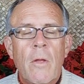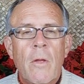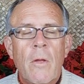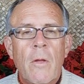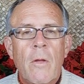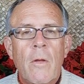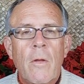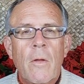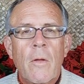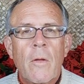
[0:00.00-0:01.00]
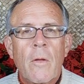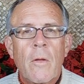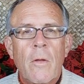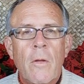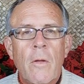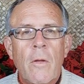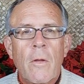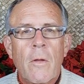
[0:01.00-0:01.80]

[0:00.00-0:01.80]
Nothing is said.